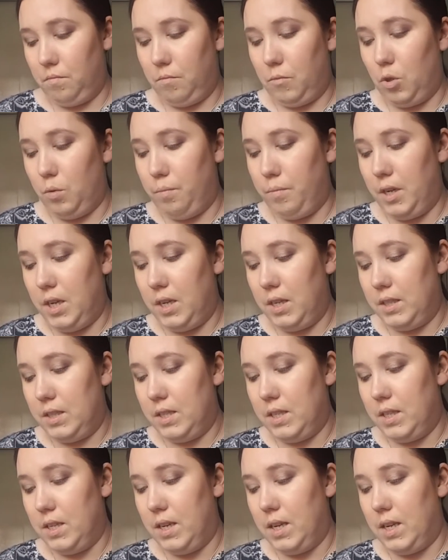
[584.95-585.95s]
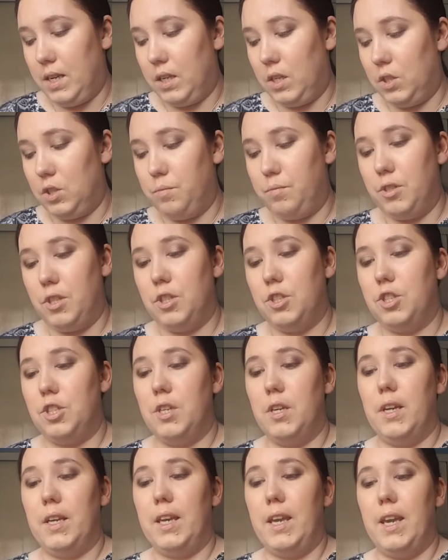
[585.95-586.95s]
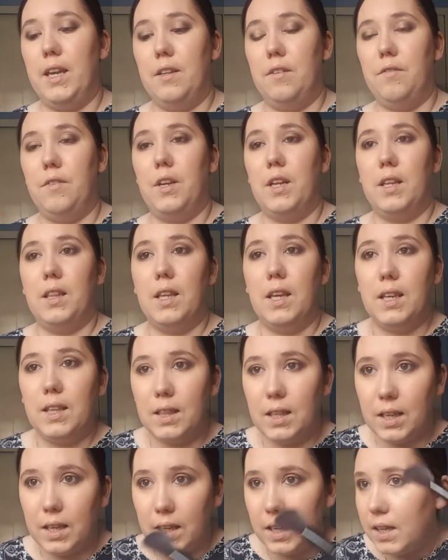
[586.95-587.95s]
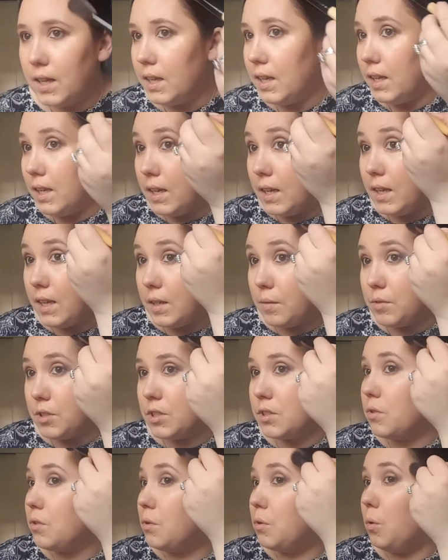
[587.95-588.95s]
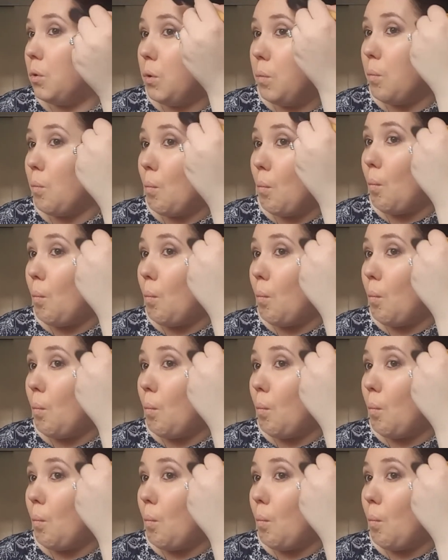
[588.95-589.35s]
Going back to the angled brush, again, very lightly, and I'm just going to go